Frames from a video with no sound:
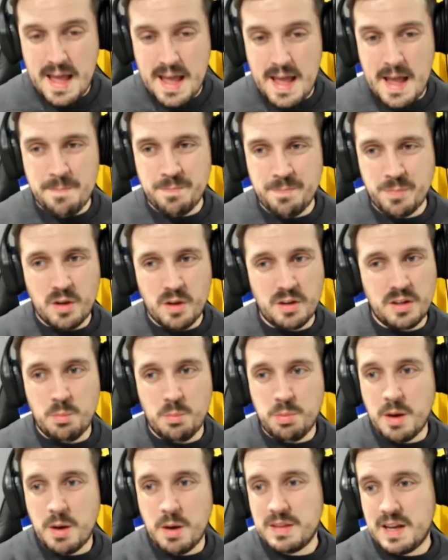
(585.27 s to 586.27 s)
I do
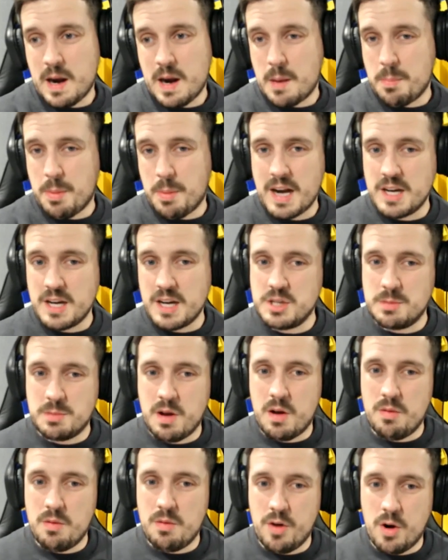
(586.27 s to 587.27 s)
probably think our partnership
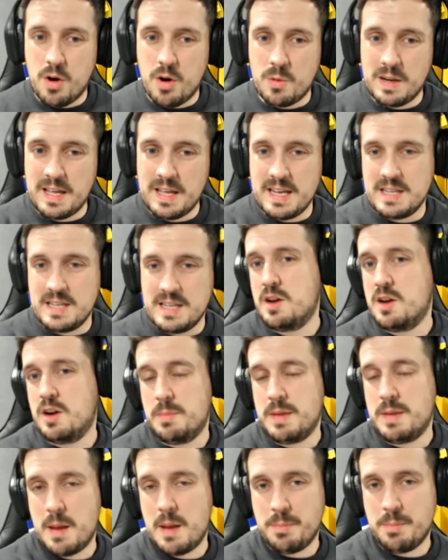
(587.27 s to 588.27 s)
going forward is going
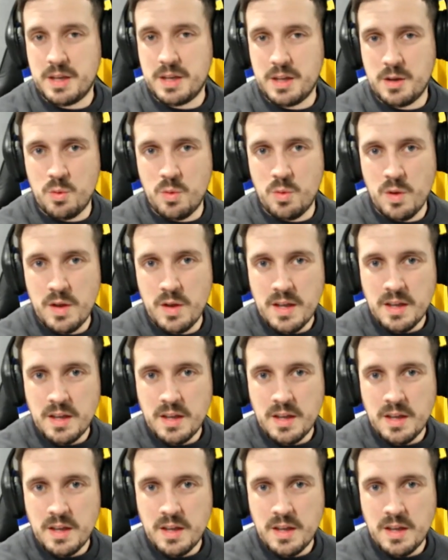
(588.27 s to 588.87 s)
to be Ampadu